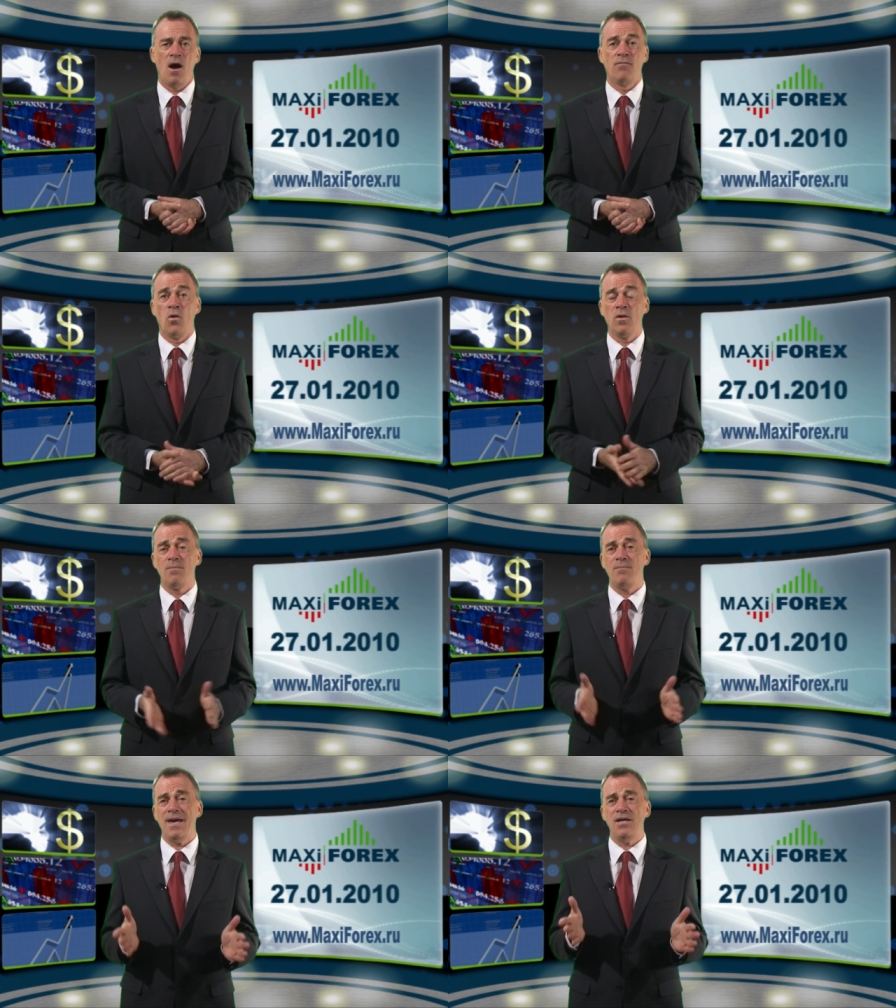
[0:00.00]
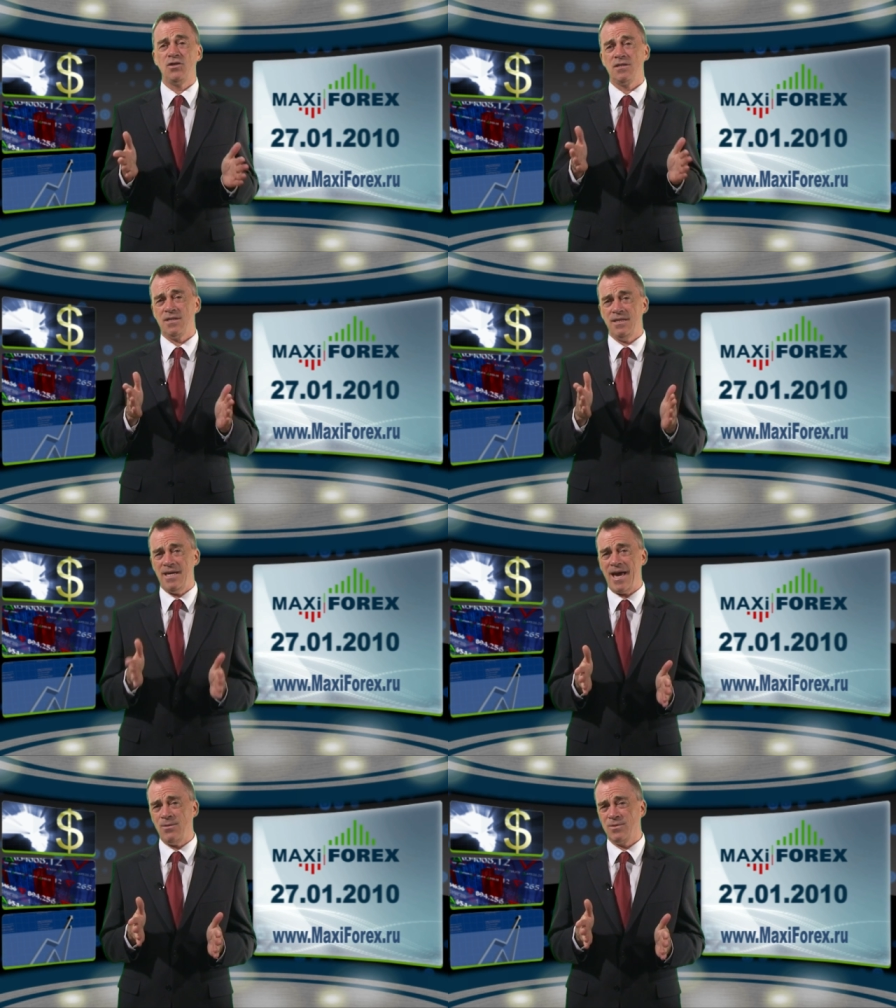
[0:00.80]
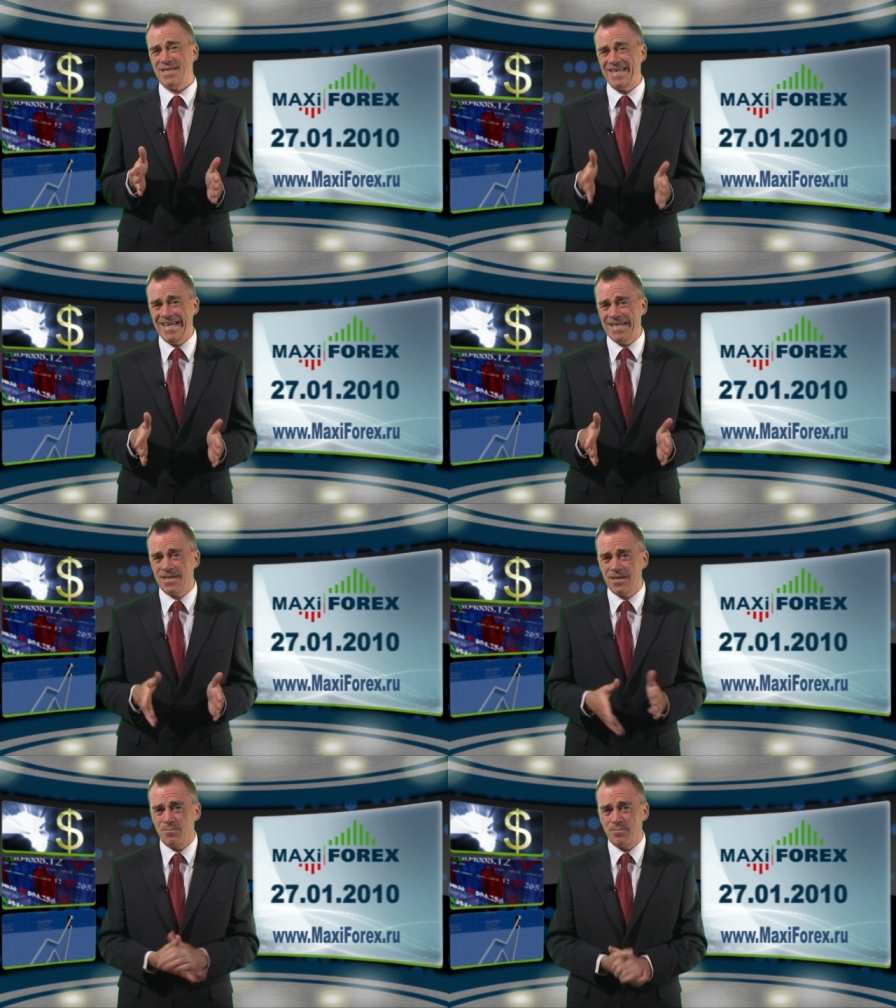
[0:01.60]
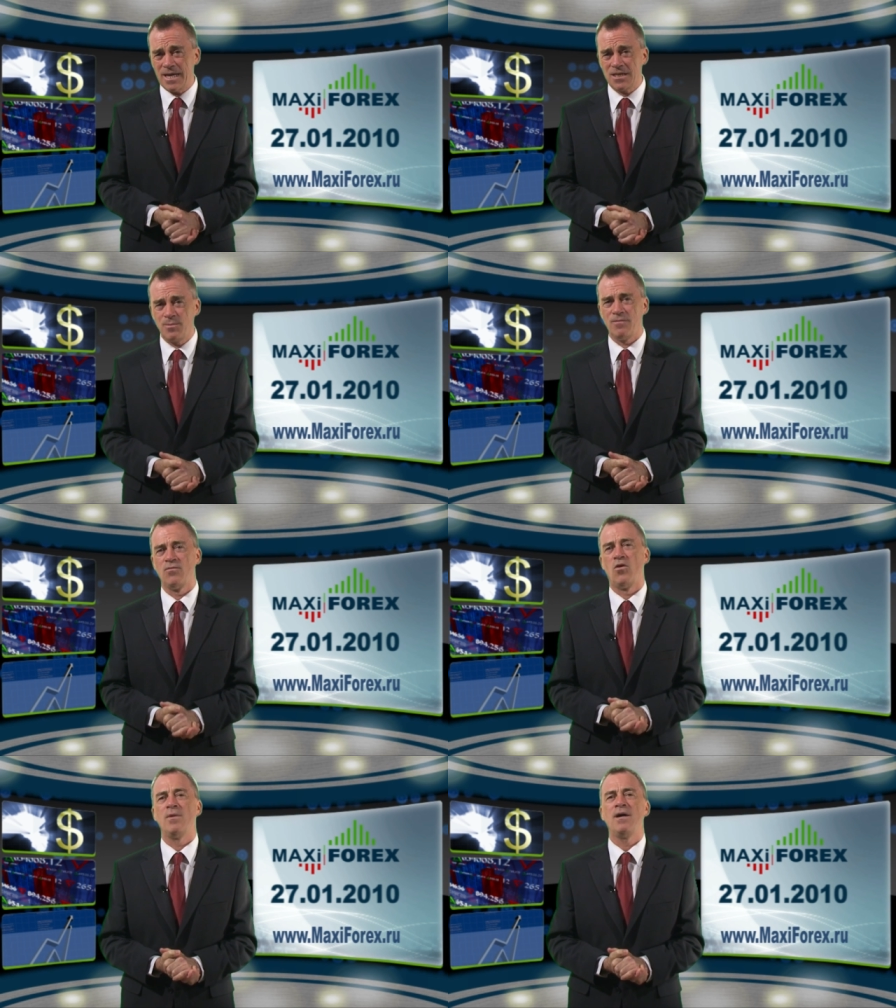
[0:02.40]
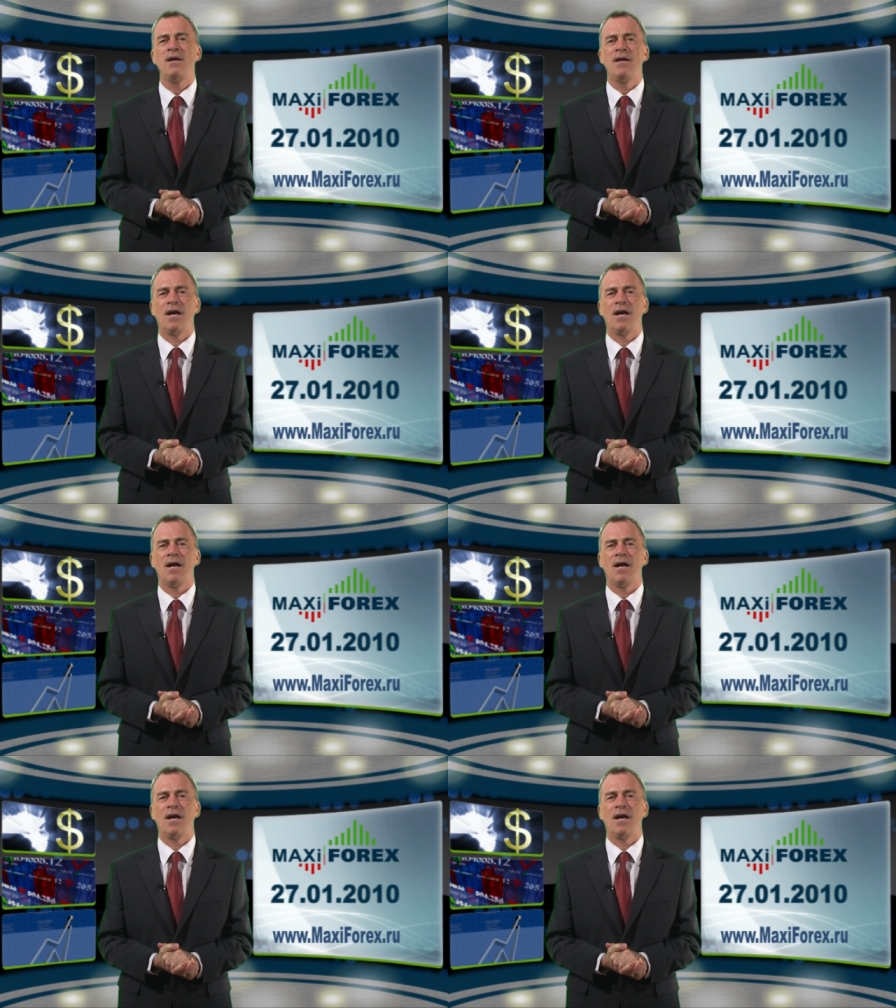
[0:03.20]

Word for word: Of all the majors, the yen was easily the best performer